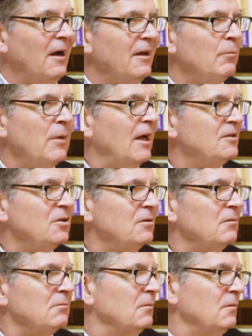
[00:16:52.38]
I
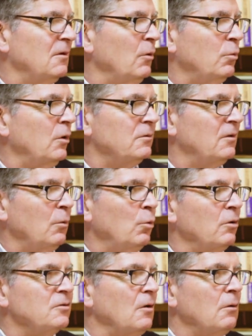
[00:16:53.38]
imagine there
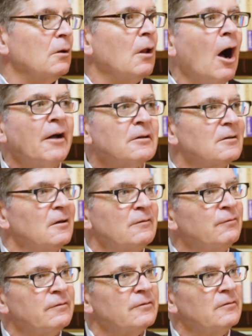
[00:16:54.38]
weren't a lot
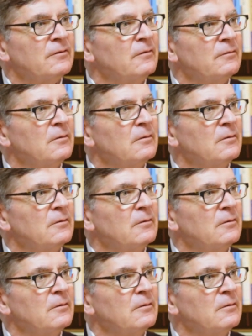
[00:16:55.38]
of